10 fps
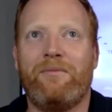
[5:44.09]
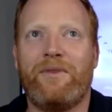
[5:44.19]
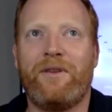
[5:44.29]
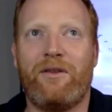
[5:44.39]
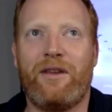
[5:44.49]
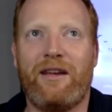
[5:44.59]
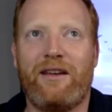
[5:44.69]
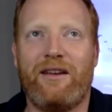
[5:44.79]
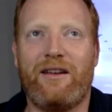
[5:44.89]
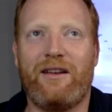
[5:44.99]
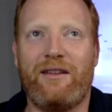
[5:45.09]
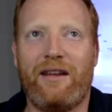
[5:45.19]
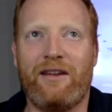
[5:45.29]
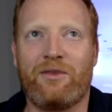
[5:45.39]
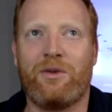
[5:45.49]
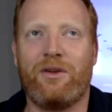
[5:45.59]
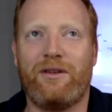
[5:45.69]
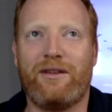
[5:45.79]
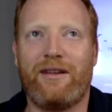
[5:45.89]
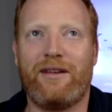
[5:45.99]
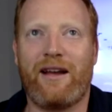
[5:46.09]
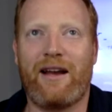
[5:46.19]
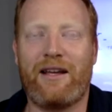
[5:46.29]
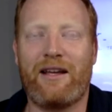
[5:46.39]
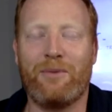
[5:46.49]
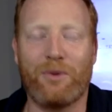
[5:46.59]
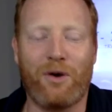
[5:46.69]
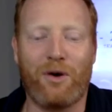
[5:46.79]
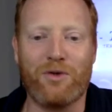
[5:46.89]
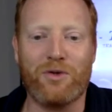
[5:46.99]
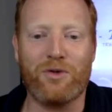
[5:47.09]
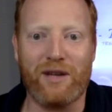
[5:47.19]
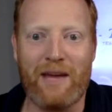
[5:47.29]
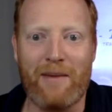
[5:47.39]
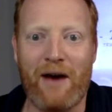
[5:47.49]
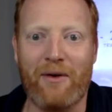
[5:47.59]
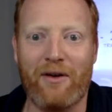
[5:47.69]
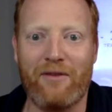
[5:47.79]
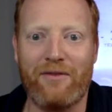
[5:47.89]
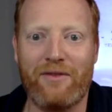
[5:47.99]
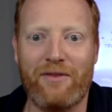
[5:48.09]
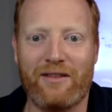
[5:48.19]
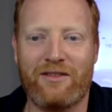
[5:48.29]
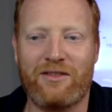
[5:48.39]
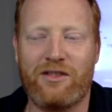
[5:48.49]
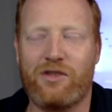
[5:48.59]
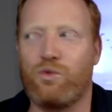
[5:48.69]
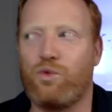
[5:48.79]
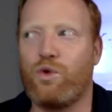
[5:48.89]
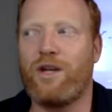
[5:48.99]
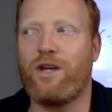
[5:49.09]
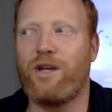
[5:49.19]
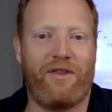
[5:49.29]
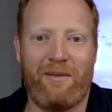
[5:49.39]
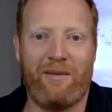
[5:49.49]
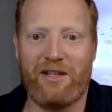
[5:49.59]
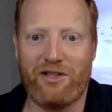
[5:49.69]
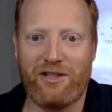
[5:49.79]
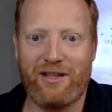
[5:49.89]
the Israel and kind of Hebrew culture it came out of, is it's just rich with image,